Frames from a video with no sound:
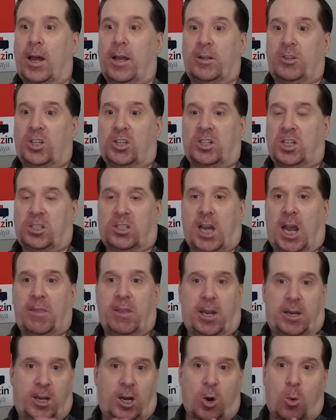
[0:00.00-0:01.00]
just decide
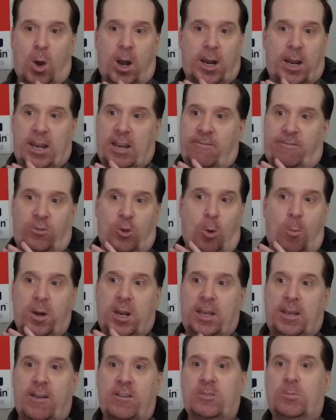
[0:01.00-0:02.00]
that, you know what, if
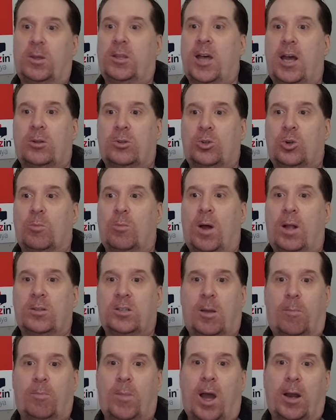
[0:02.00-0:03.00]
nobody gives me that 2
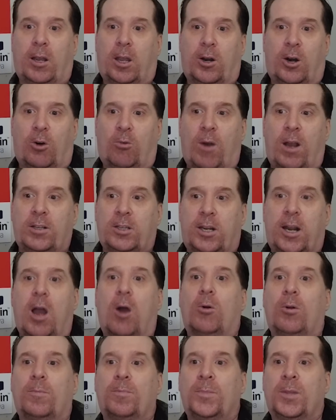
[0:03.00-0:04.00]
months, I'm not going to rent it
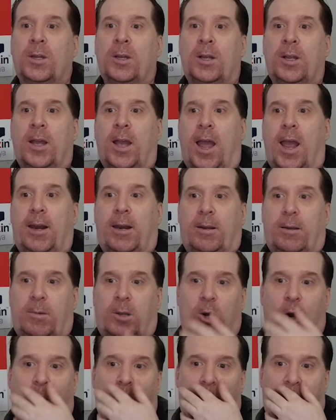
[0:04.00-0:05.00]
out. And
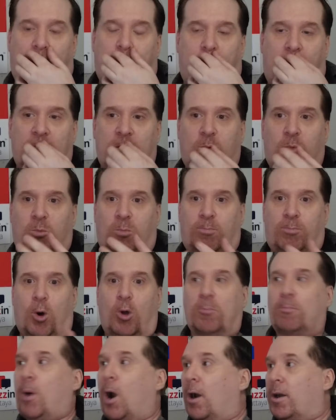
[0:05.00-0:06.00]
because
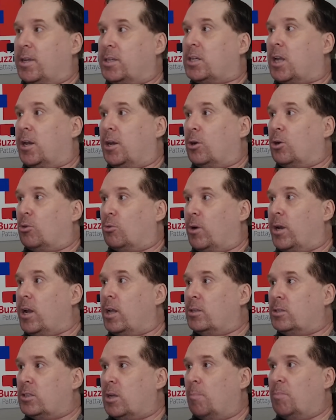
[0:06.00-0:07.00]
both parties can agree
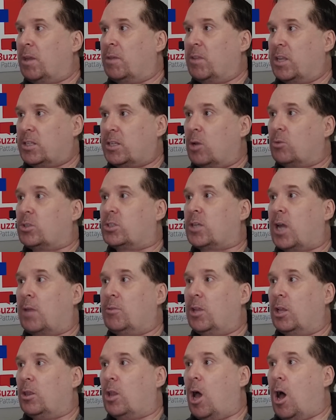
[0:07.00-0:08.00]
on something that's
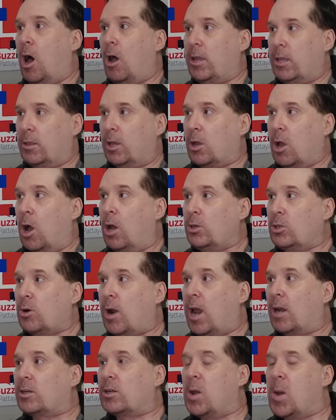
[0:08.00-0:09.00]
outside the law in the
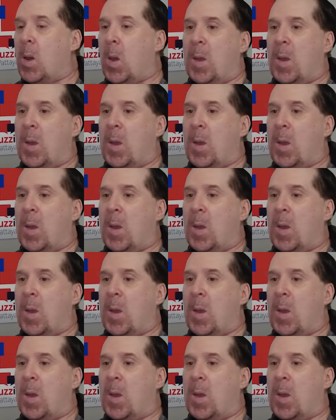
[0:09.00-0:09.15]
contract,